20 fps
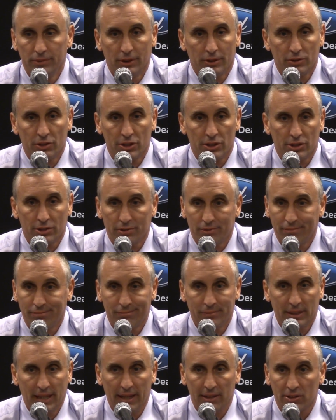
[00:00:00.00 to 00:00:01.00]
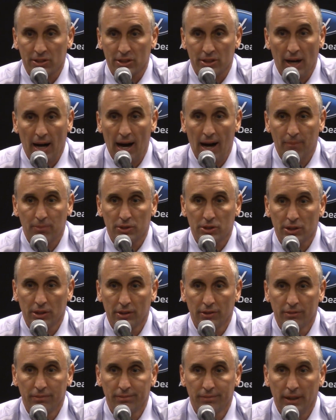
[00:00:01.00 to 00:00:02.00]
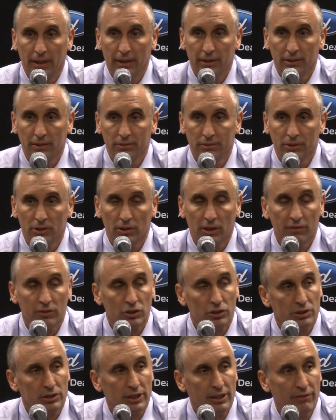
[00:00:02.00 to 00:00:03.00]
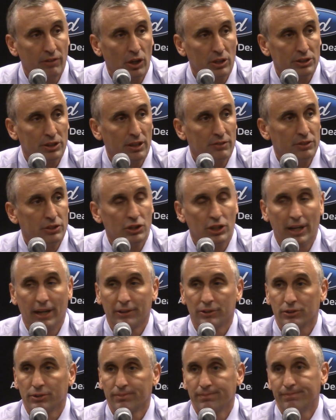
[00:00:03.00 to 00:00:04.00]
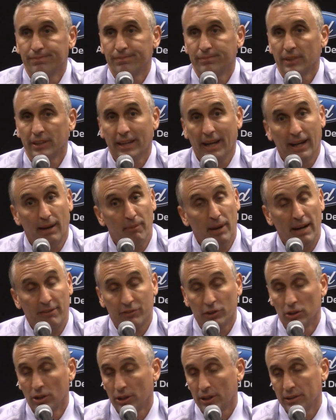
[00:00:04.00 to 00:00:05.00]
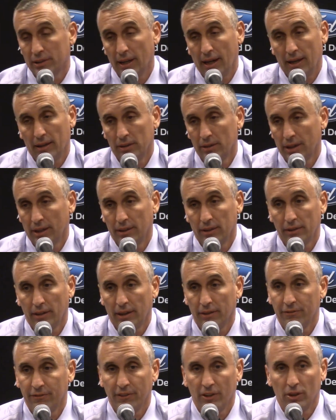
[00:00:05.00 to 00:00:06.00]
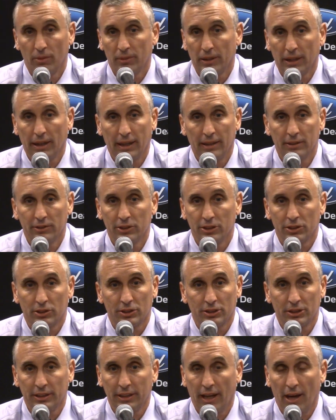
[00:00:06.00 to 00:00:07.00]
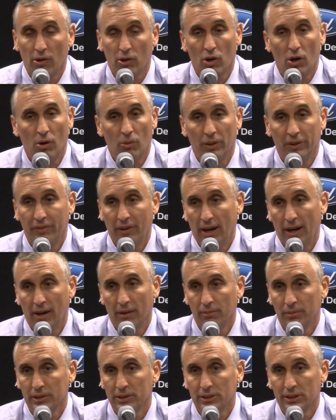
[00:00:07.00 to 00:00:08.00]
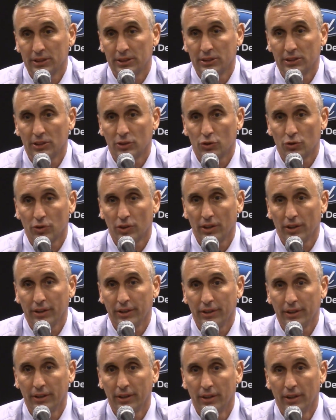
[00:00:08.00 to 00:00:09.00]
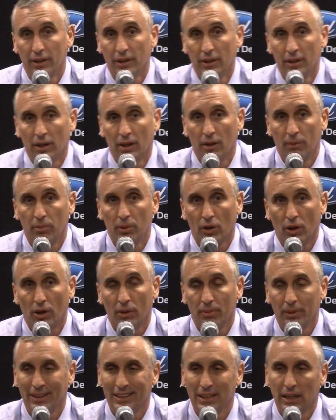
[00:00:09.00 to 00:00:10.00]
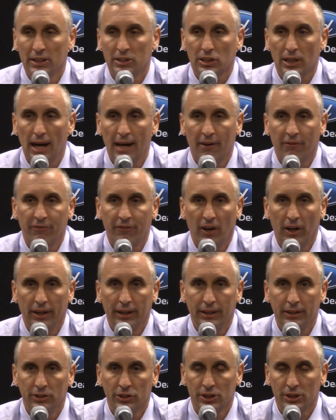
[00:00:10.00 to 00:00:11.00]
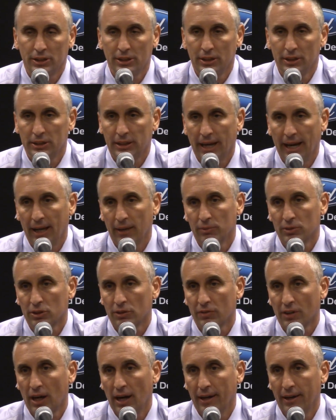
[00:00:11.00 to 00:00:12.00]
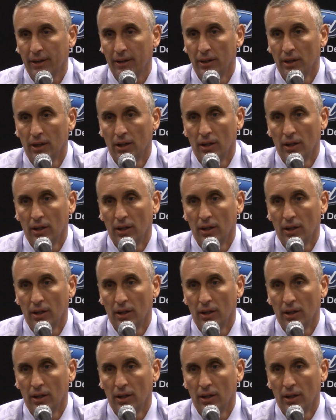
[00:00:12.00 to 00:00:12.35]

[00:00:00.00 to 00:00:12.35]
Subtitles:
just getting stops giving ourselves a chance. Again, I'm gonna have to look at that film again just to see how it all went down, because it's really a blur. But it's kind of funny, just these games have kind of